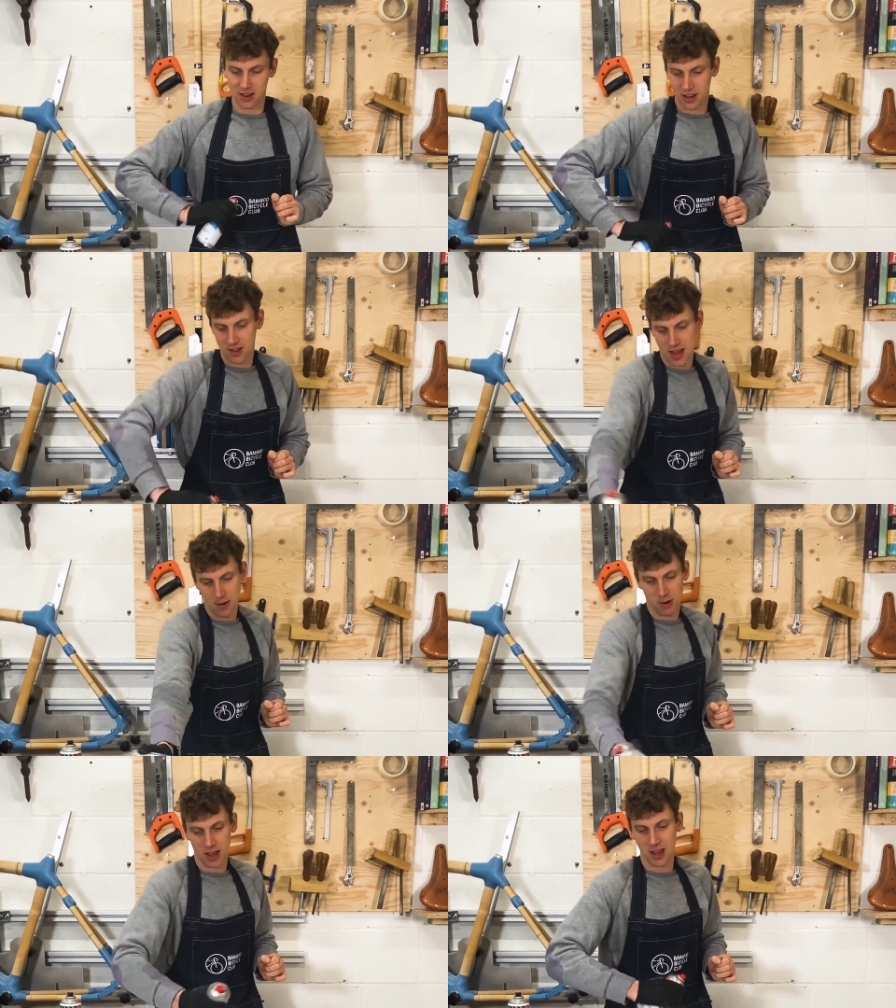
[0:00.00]
Yeah, I'm going
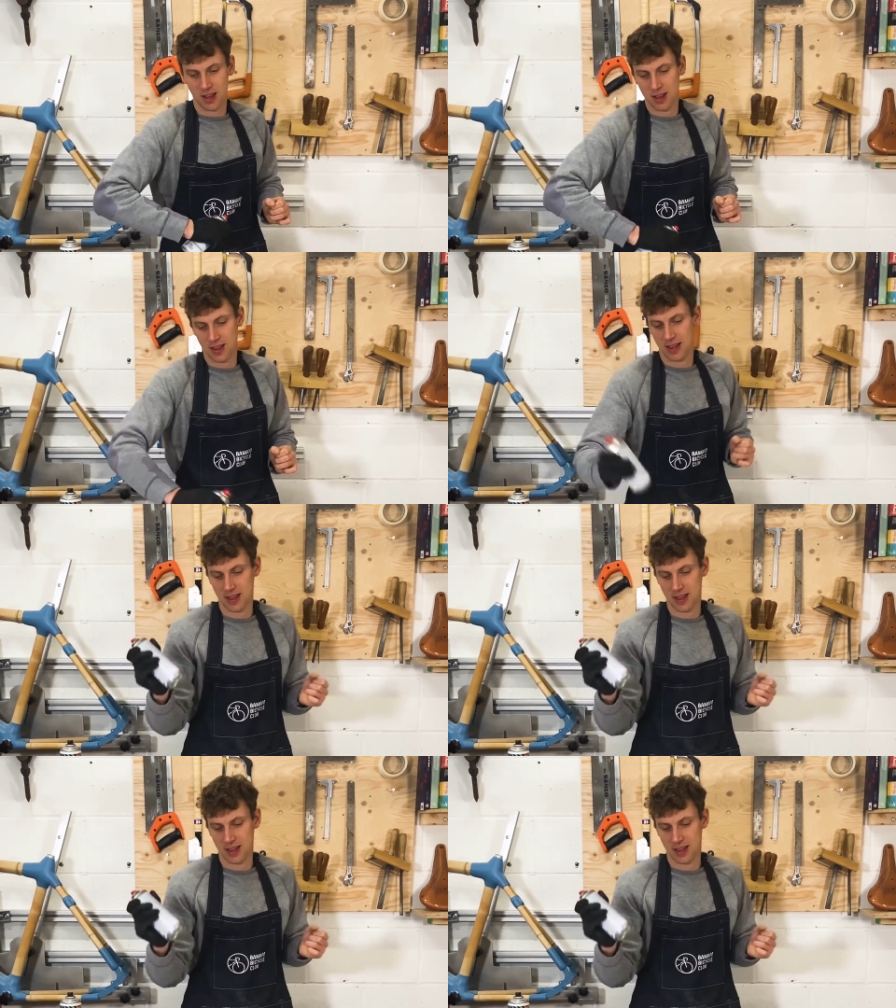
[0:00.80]
to go that way.